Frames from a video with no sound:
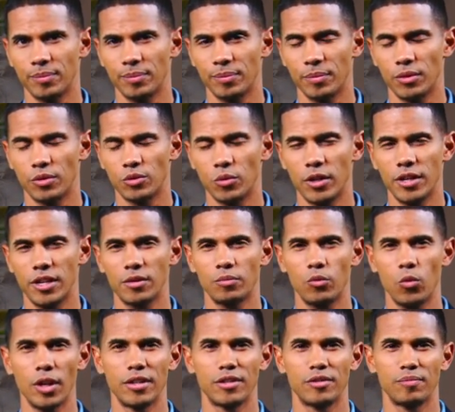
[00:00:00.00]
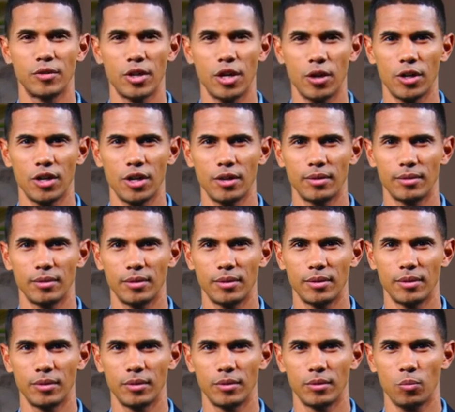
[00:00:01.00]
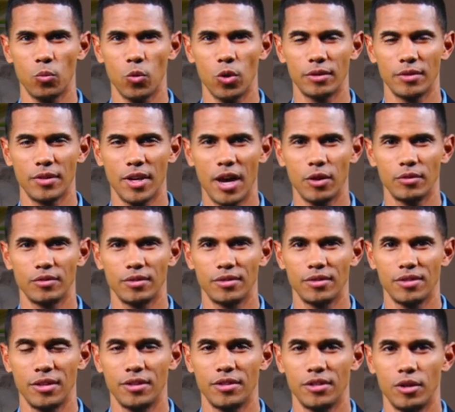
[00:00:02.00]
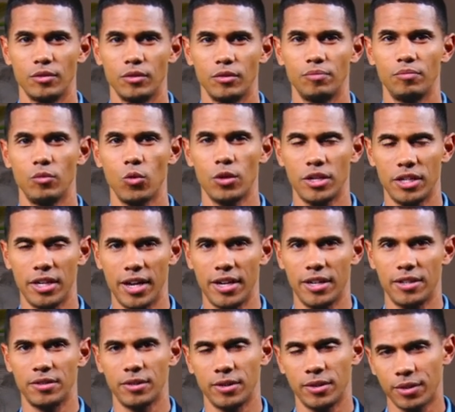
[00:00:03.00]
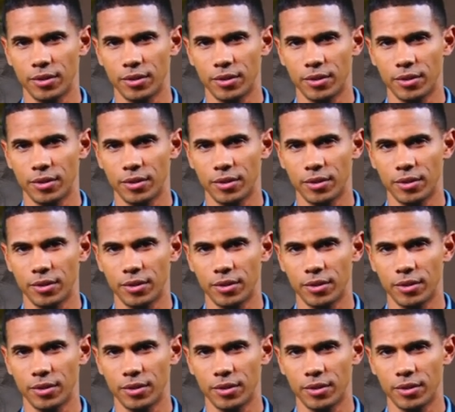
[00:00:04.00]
The Treaty of Westphalia, 1648,